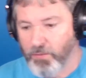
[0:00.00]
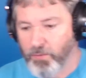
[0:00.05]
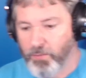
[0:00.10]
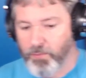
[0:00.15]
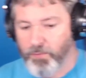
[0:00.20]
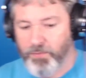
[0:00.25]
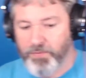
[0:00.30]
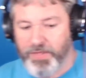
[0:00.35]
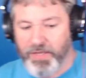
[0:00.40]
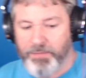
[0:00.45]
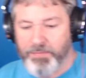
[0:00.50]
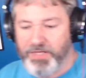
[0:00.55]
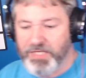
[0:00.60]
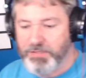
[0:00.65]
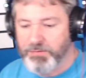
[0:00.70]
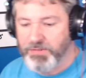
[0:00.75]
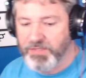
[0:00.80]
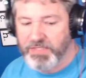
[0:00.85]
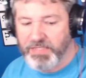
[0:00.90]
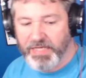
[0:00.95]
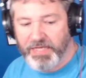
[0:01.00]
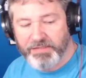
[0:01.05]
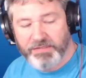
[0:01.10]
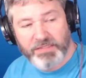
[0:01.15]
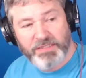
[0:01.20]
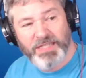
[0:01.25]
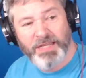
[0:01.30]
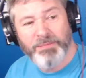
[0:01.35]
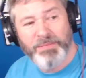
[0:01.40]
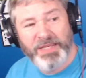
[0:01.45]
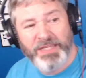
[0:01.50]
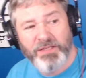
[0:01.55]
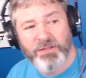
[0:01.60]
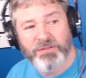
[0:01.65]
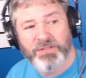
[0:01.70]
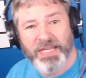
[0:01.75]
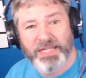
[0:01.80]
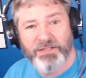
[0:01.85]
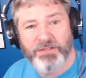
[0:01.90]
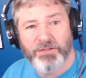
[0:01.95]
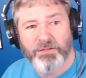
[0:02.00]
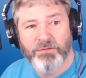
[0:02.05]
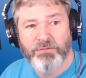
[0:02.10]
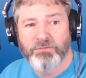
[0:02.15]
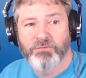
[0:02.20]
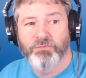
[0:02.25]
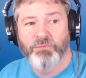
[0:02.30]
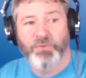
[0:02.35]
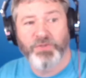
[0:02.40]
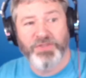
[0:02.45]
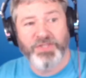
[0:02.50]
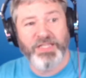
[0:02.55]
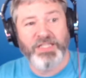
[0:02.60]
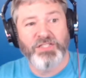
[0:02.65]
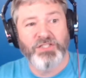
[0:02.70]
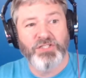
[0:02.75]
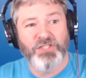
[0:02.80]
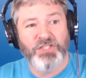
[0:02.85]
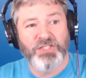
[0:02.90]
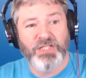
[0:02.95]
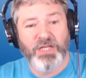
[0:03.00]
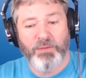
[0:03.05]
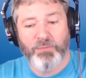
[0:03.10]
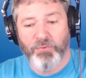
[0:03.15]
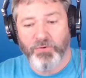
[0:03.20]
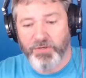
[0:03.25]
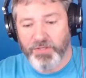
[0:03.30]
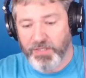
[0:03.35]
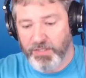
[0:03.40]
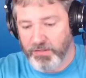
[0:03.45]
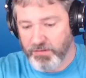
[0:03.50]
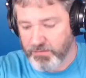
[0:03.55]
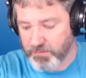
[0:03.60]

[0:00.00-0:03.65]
Well, that makes me sad. Does that make you sad too? When things just stop working?